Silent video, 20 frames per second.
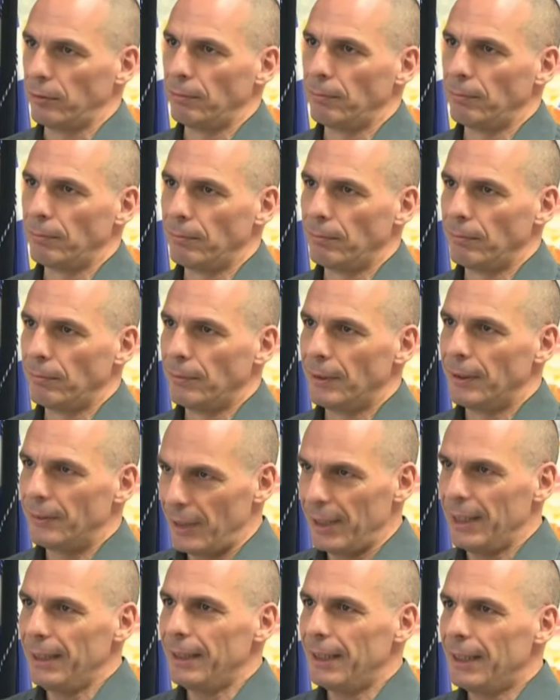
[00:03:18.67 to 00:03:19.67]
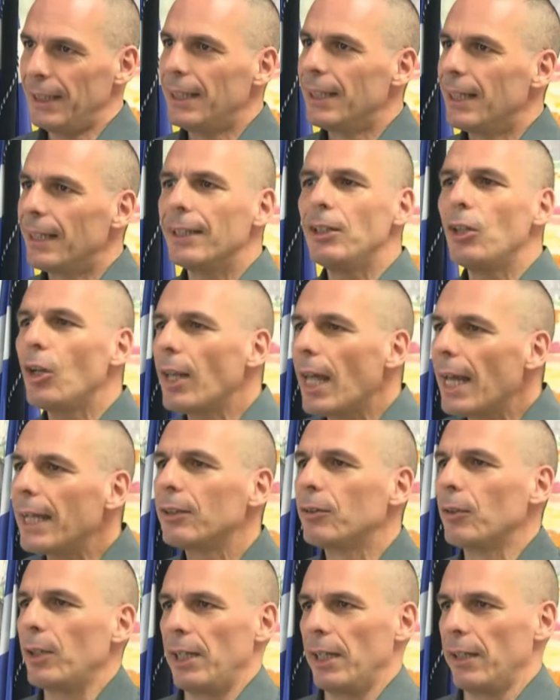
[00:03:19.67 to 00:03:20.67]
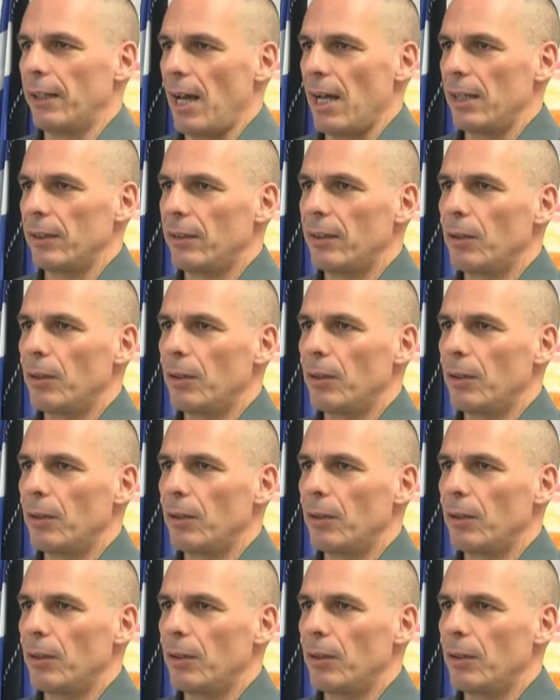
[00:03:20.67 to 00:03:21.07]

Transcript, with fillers: Yep. Right? They don't like to hear that.